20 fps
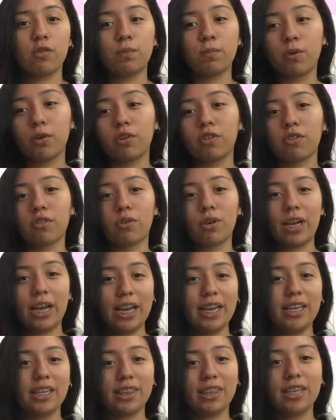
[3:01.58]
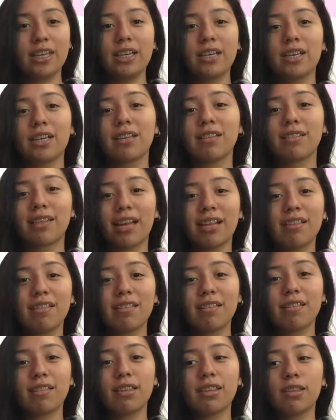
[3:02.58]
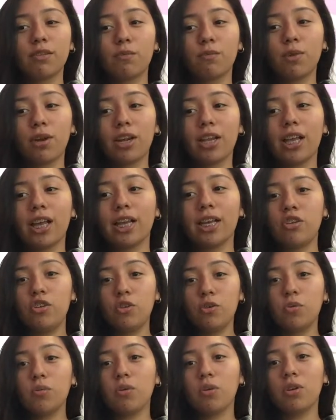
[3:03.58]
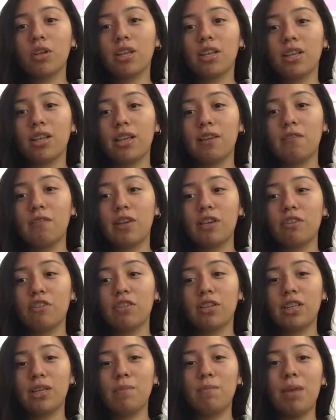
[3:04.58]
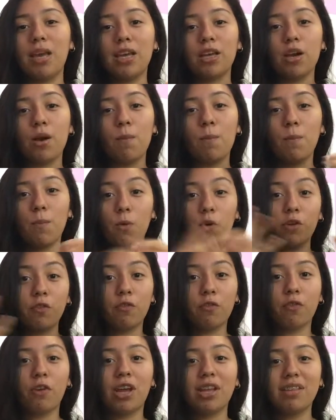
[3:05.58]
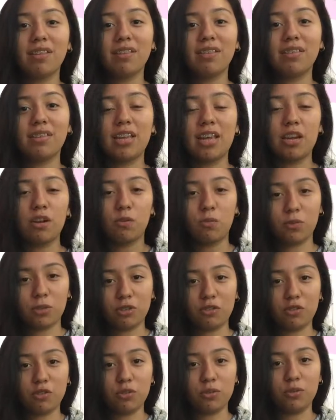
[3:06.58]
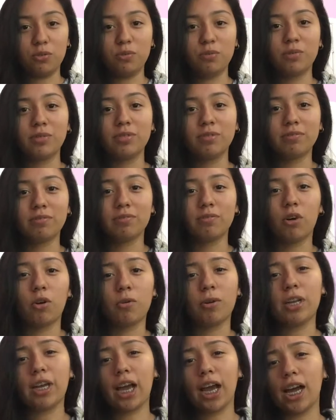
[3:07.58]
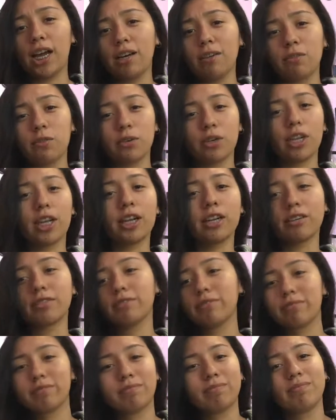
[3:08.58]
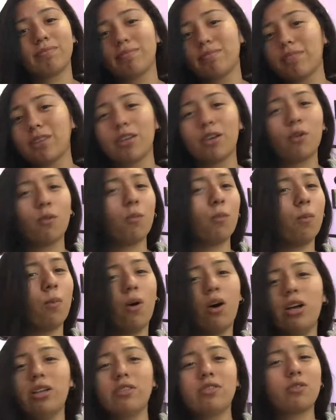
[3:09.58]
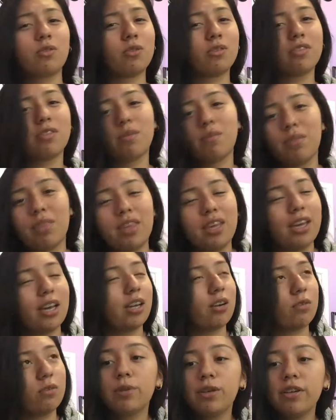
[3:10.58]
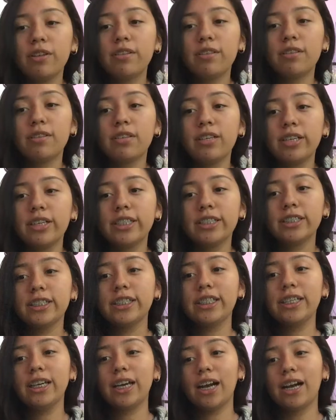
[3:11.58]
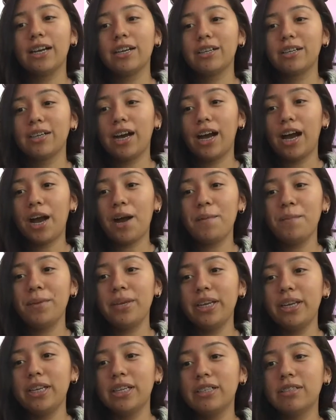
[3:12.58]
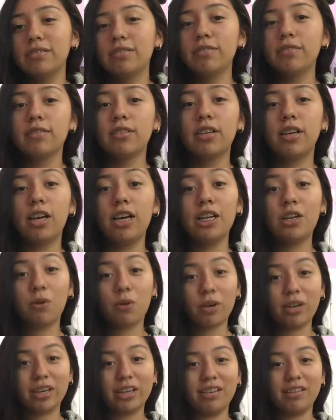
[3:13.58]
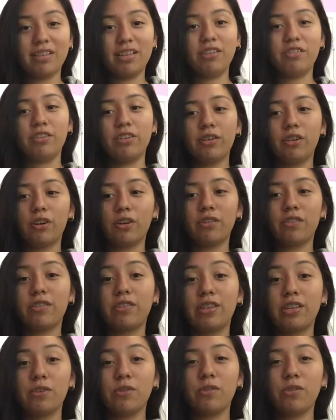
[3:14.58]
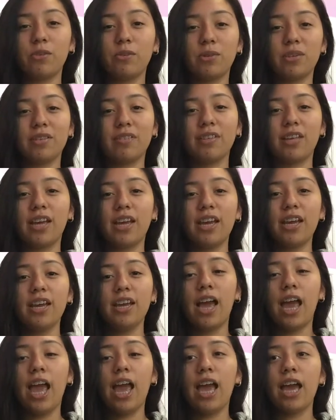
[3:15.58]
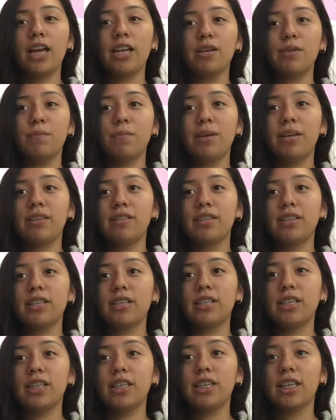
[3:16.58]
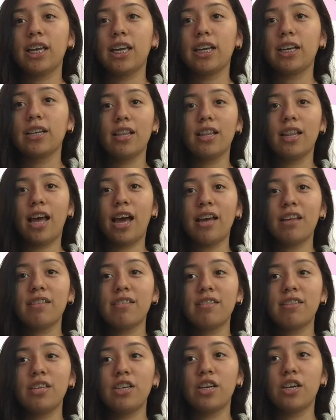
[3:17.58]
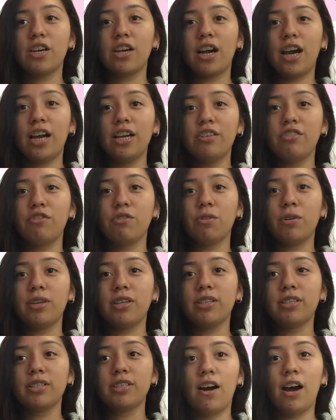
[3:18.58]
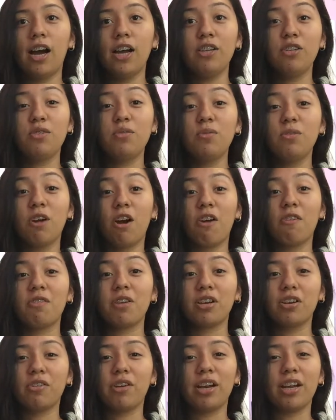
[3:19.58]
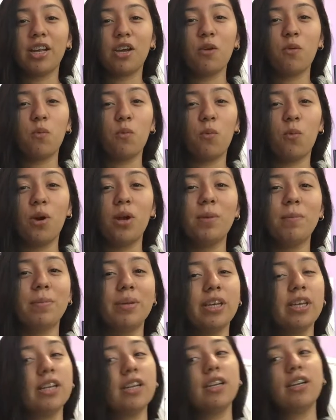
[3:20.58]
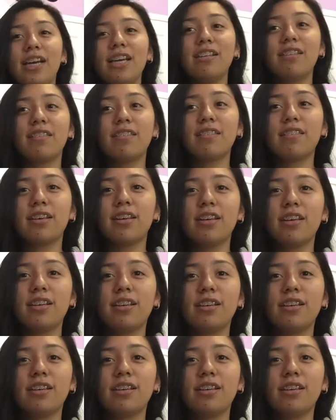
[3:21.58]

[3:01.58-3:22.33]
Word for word: sports or anything because that's where like you will eventually make more friends than what you already have or like want or something. Personally, I'm in an organization called Skills USA and basically like last year I joined. I do not regret it one bit. It's